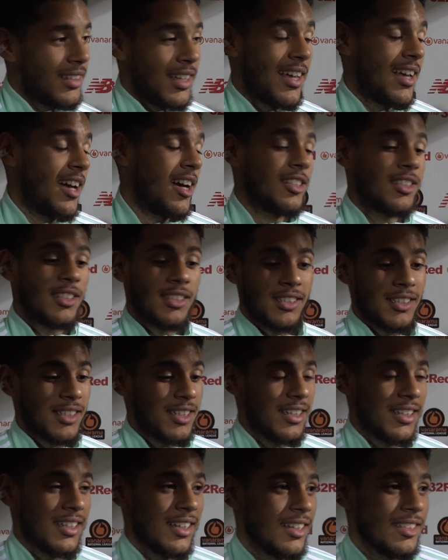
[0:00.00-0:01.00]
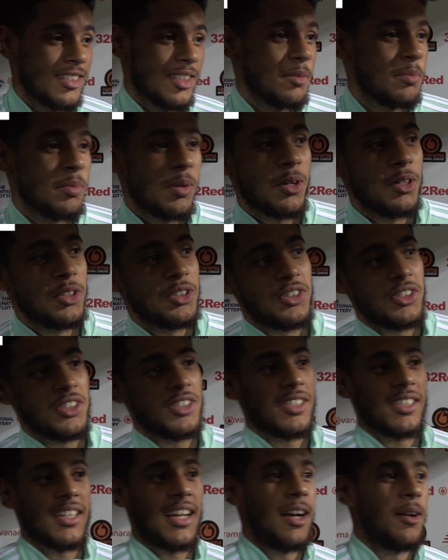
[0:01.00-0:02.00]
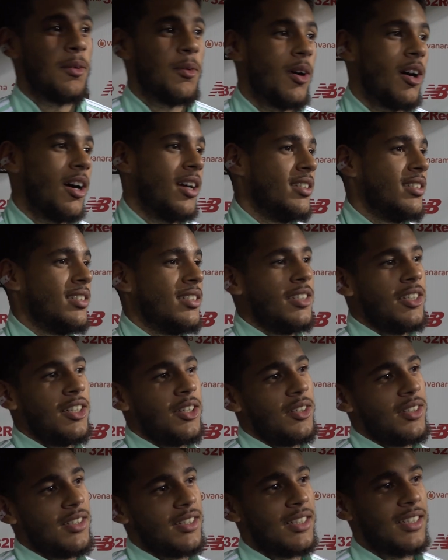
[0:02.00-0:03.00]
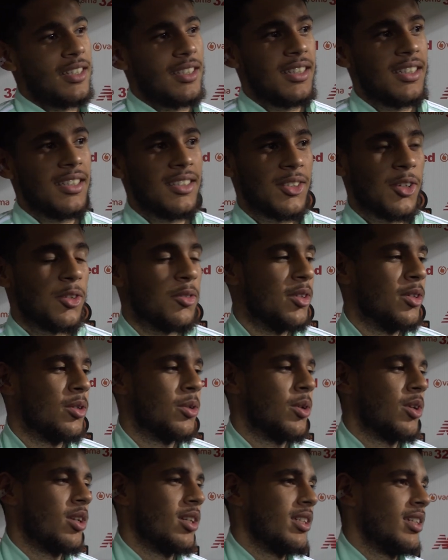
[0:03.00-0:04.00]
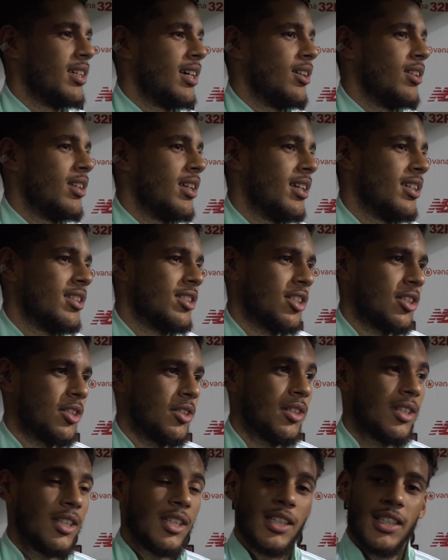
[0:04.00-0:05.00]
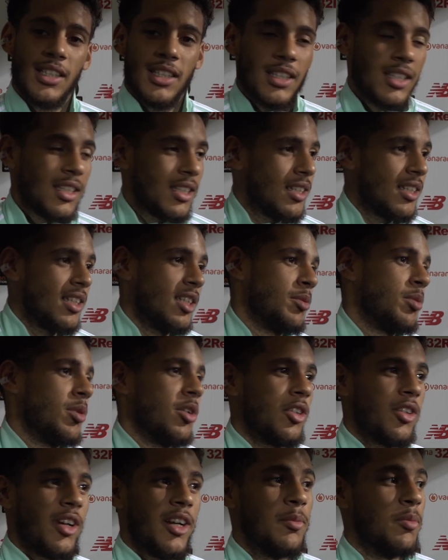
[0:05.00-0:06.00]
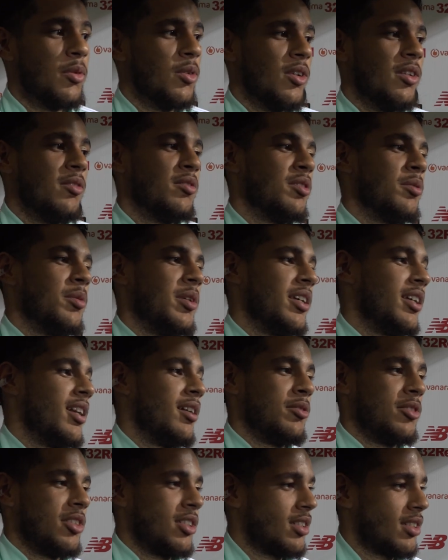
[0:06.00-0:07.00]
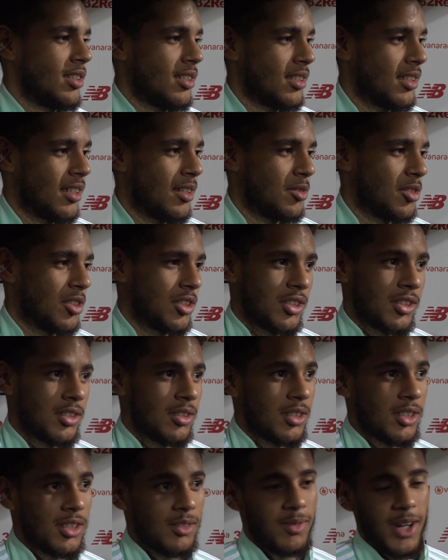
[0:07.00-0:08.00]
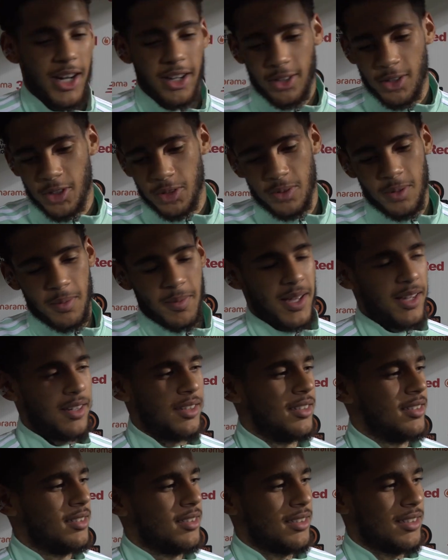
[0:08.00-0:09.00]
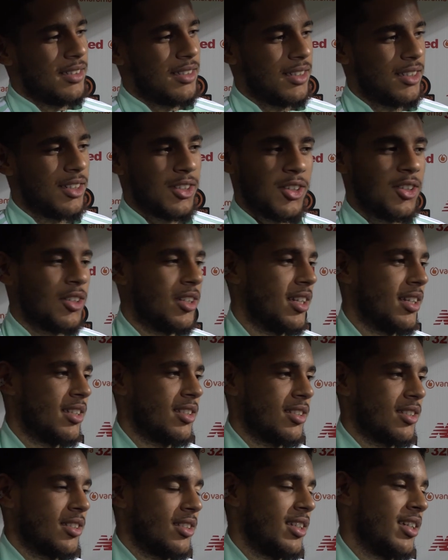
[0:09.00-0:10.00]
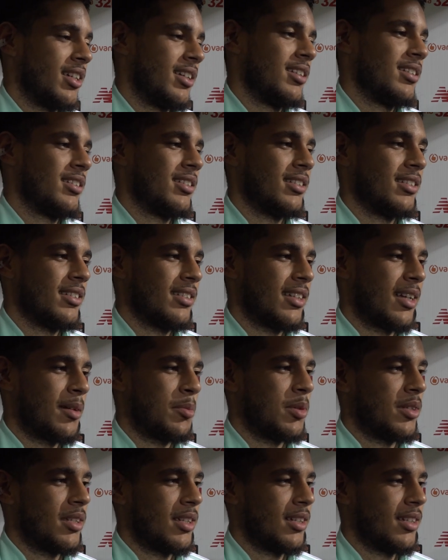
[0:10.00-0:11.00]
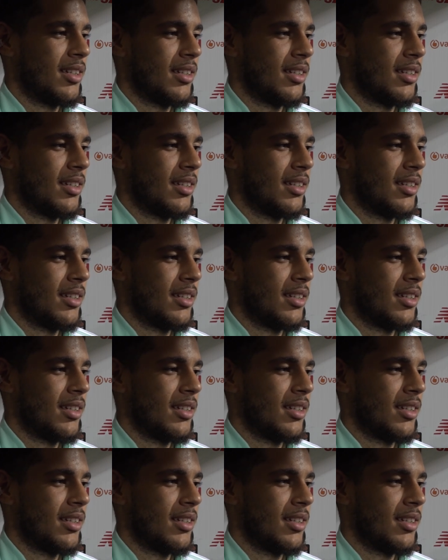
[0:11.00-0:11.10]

Yeah, I see Podge out wide, and you know, he's got real quality out there, so he's put a great ball in for me, and I've just ran across my man and I got there, so yeah, happy.